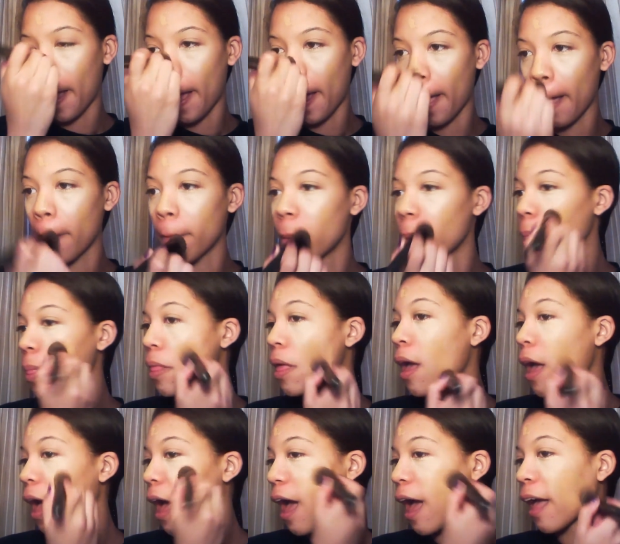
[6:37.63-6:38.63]

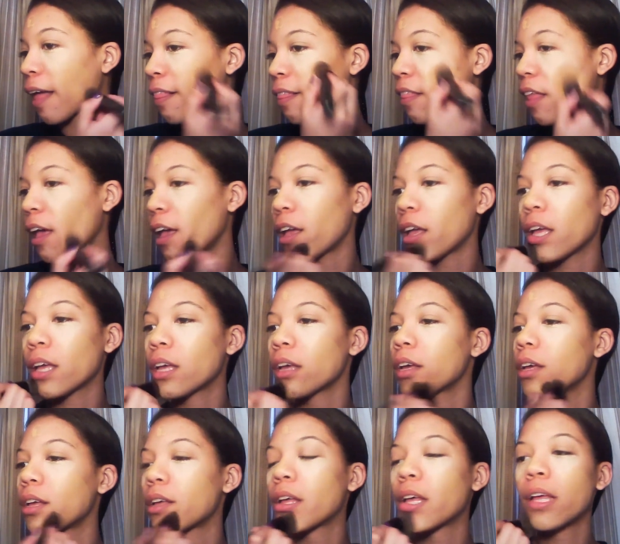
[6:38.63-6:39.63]
I like
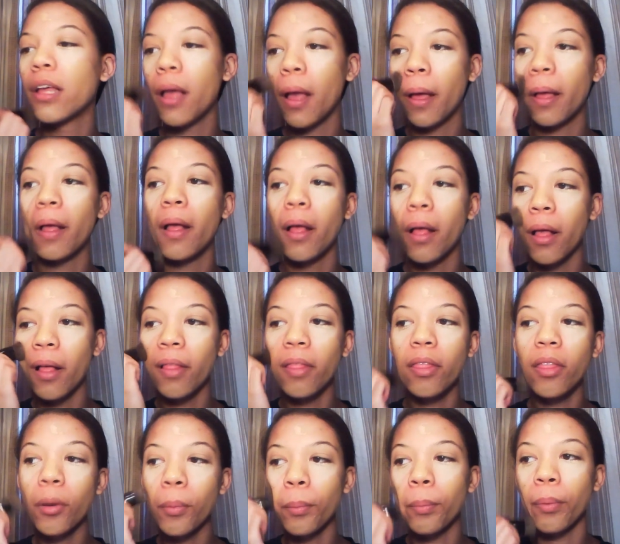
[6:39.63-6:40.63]

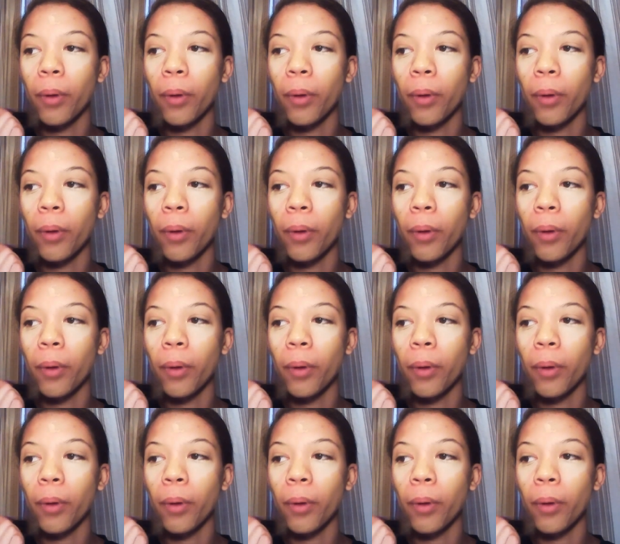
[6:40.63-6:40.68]
the